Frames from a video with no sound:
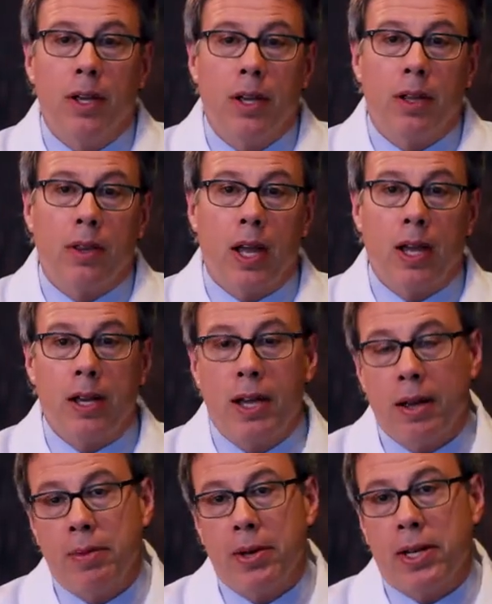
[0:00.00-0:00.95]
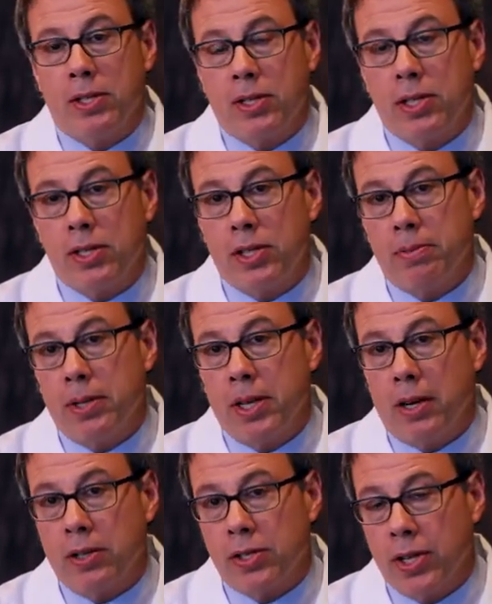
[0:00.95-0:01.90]
they inhibit a system in
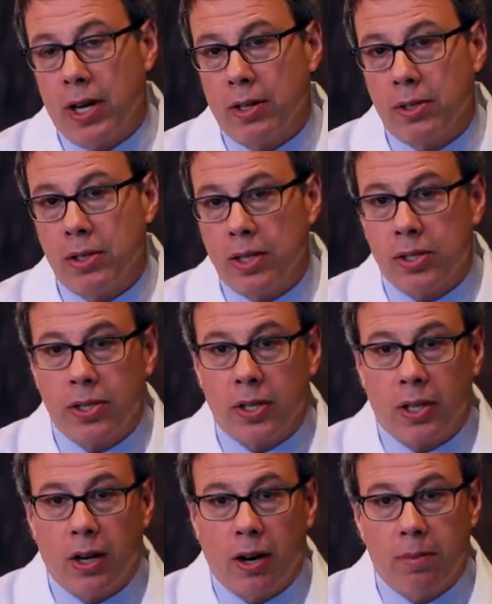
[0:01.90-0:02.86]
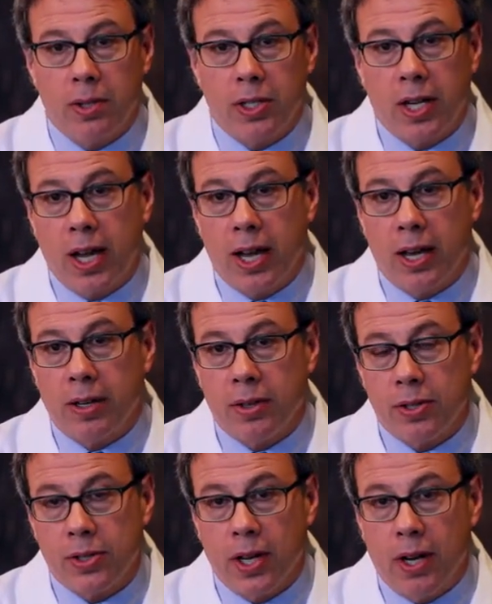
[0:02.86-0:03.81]
our cells that's the garbage can of the
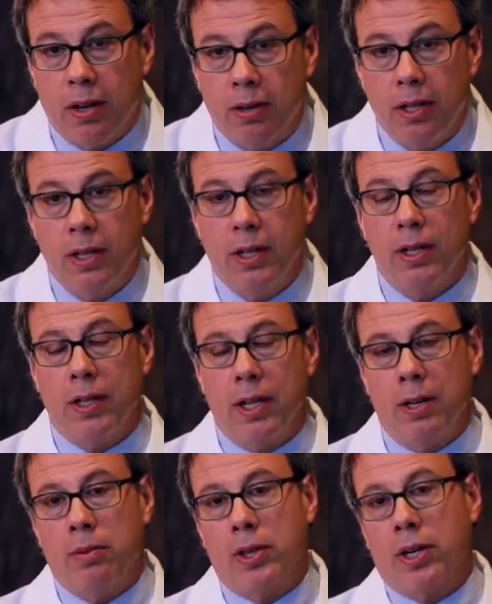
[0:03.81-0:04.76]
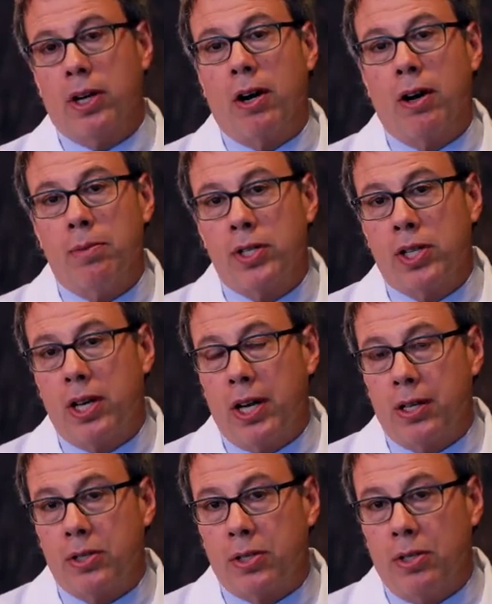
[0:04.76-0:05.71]
cell. And when the garbage can
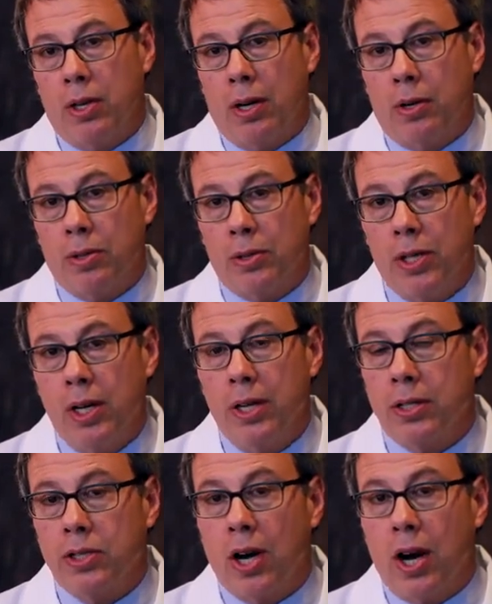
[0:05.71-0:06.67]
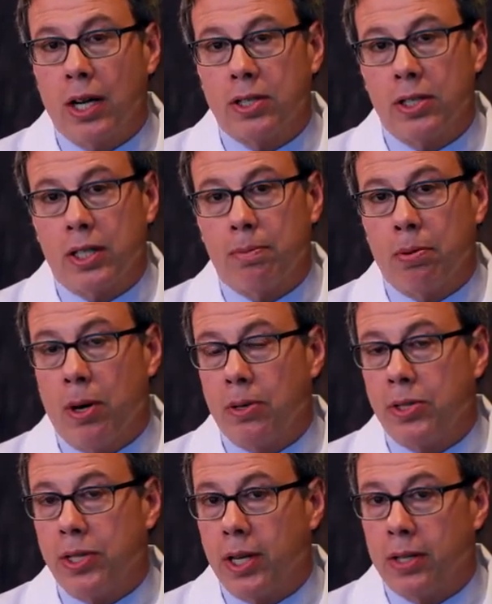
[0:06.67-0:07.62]
is closed, toxic
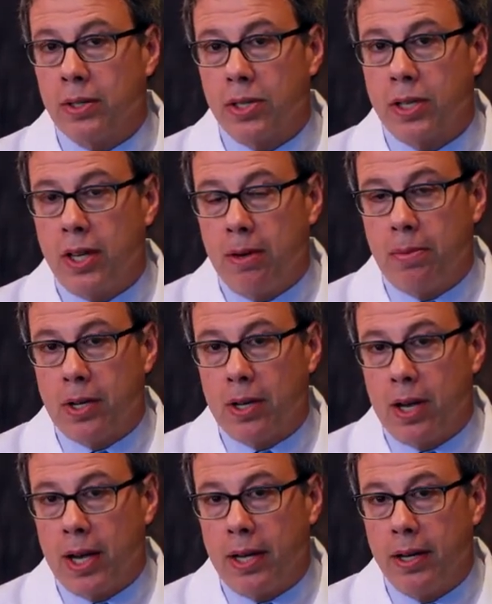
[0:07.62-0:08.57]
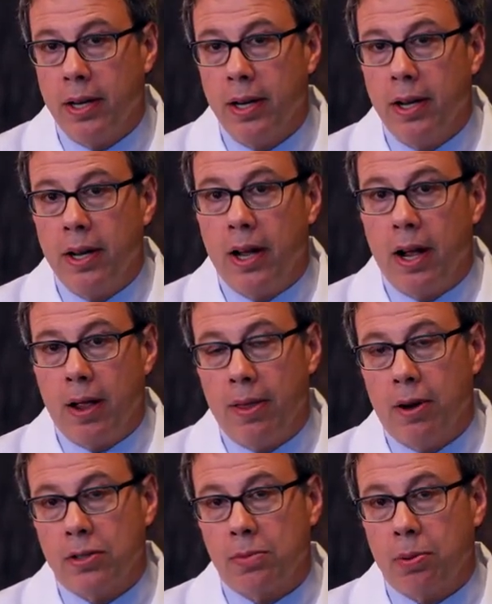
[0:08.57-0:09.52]
proteins accumulate, and
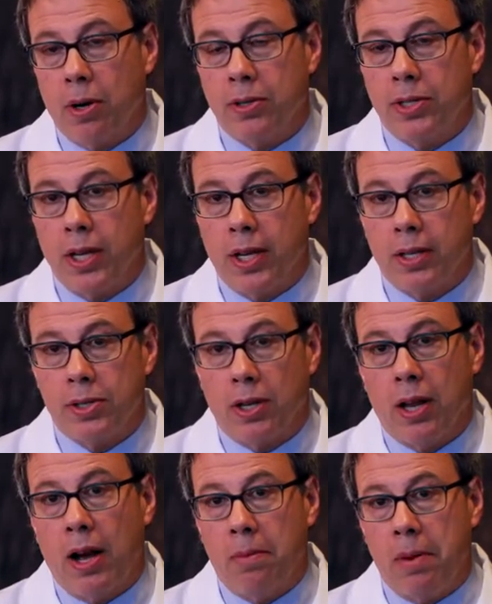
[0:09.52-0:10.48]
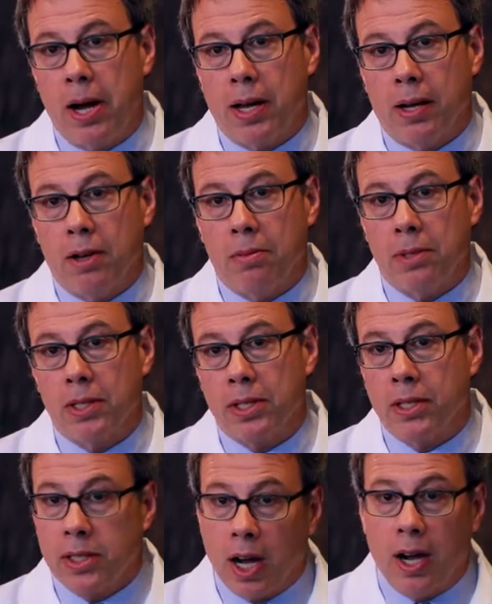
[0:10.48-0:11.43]
those proteins allow myeloma to
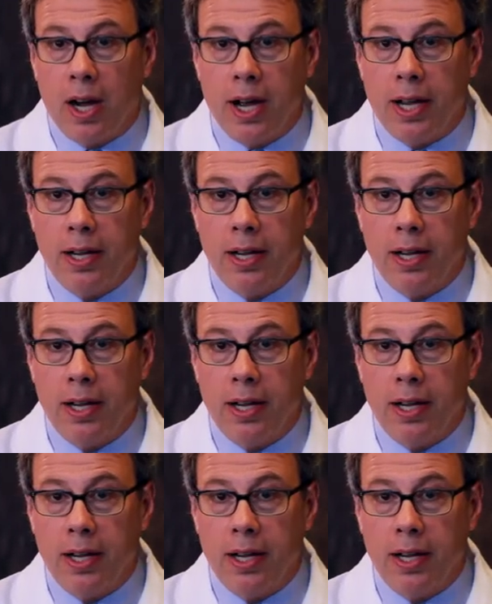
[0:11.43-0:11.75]
die.